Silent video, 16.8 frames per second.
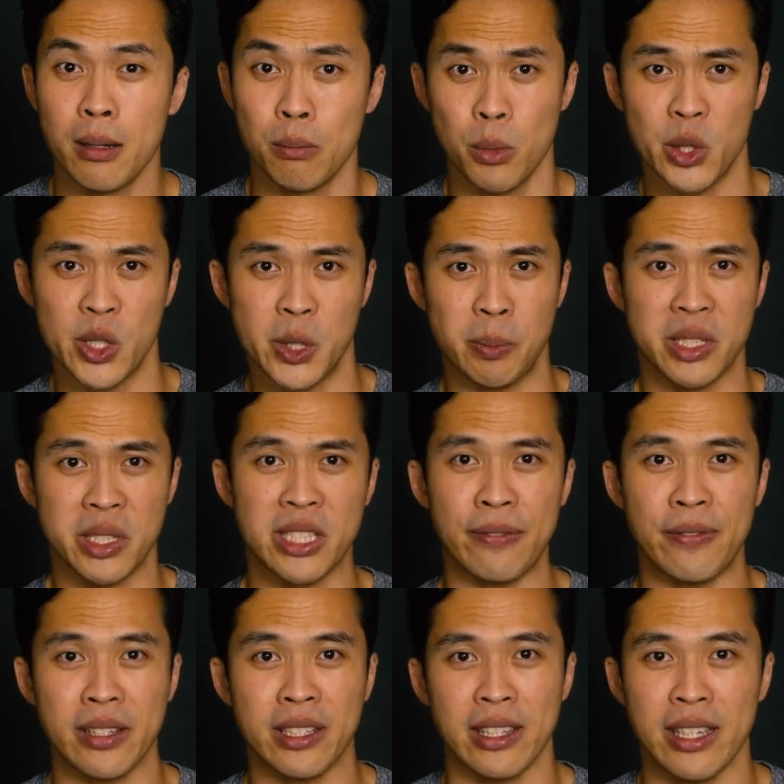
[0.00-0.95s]
More
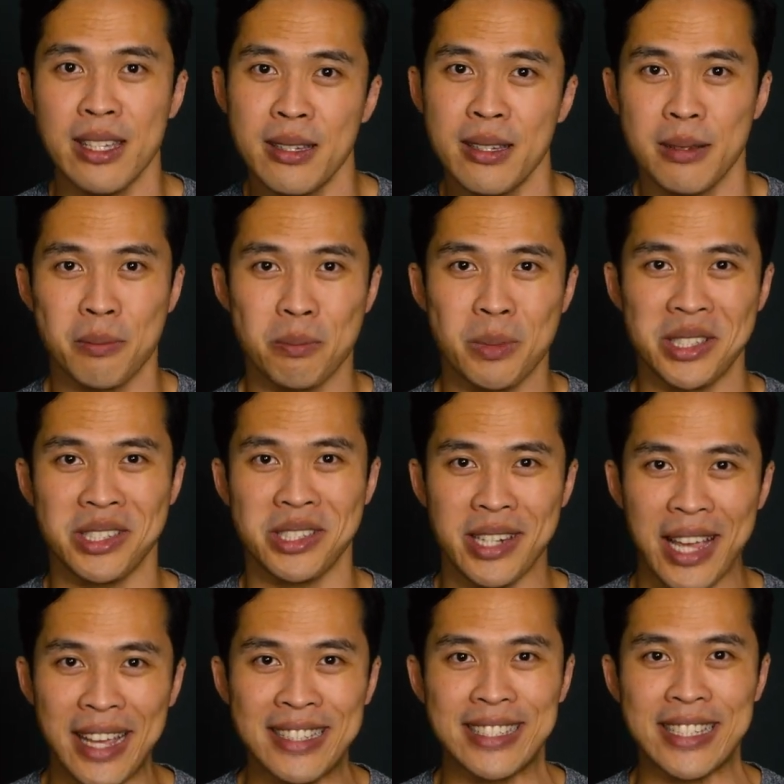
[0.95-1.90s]
specifically,
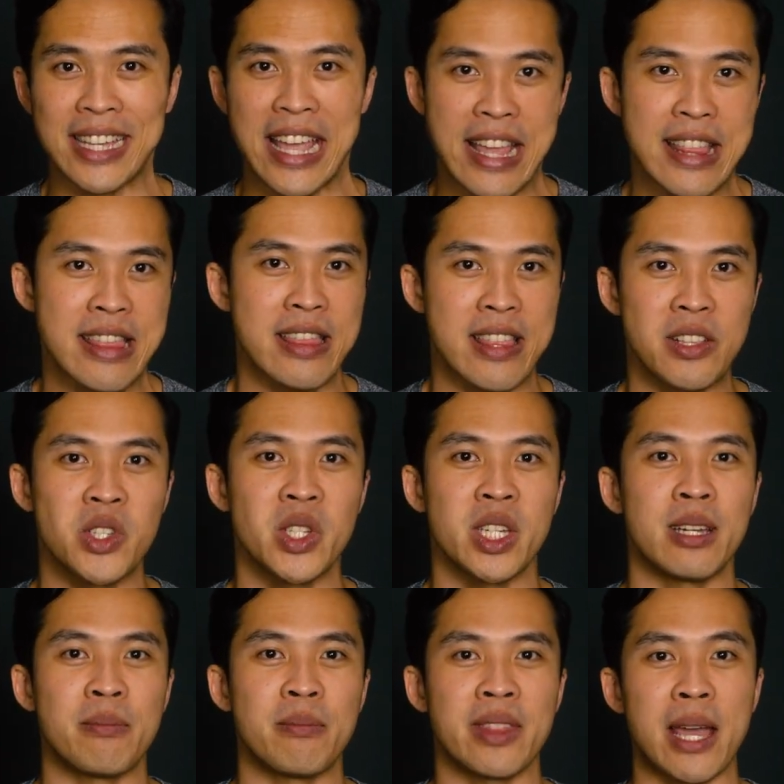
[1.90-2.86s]
mistakes in the
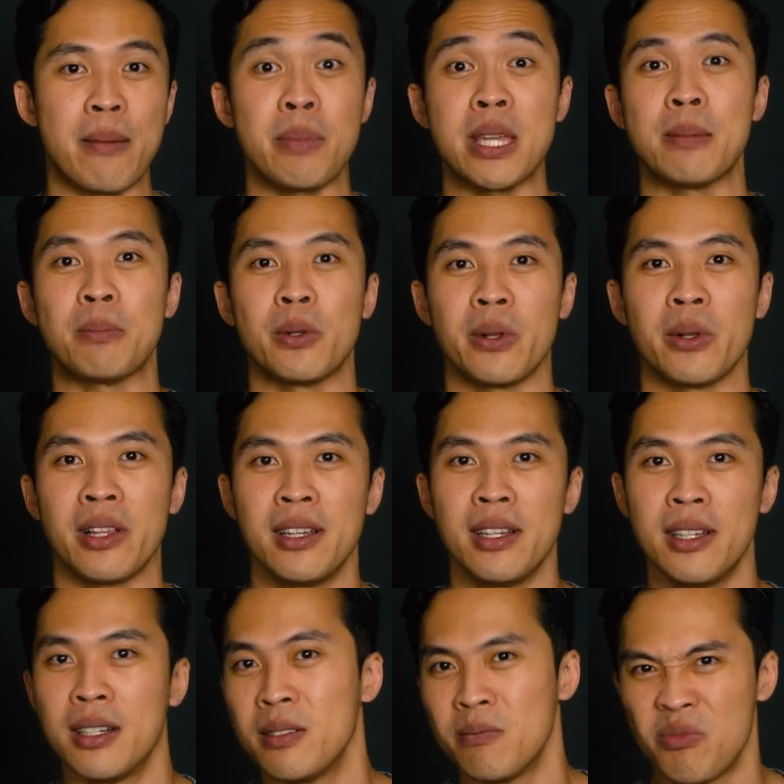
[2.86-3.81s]
gym that people
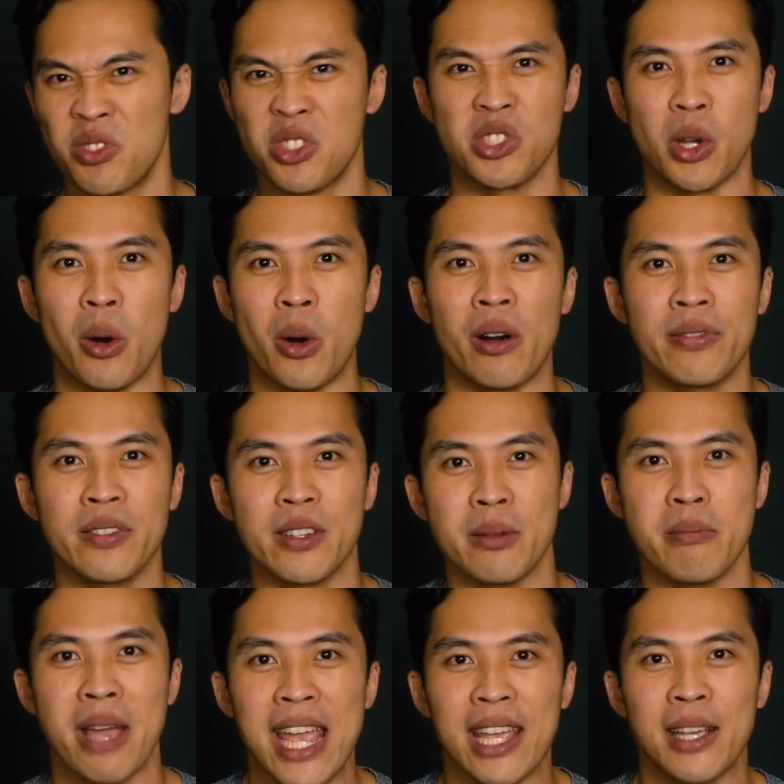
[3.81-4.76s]
so
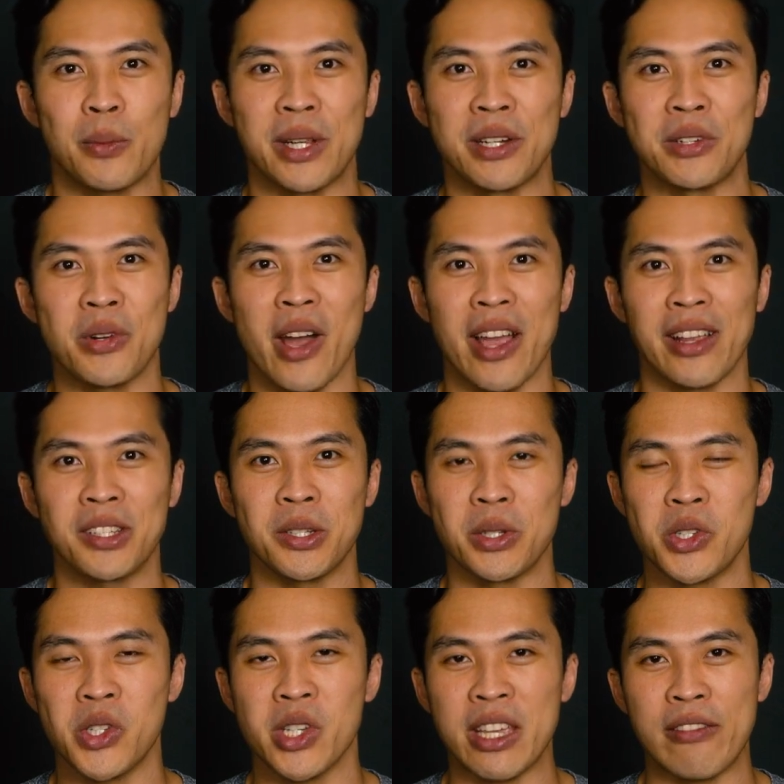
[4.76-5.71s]
often make when trying to
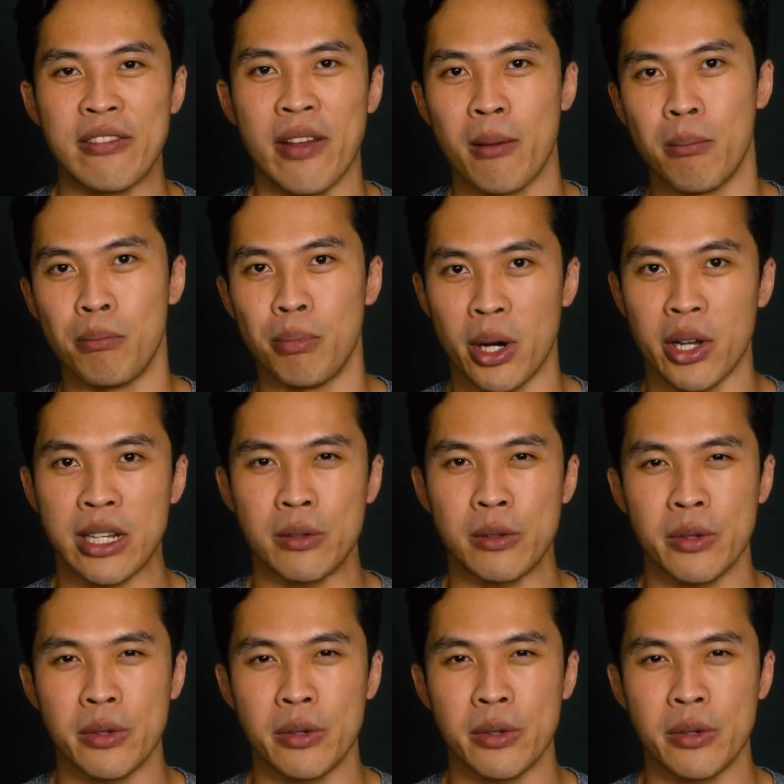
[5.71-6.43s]
achieve body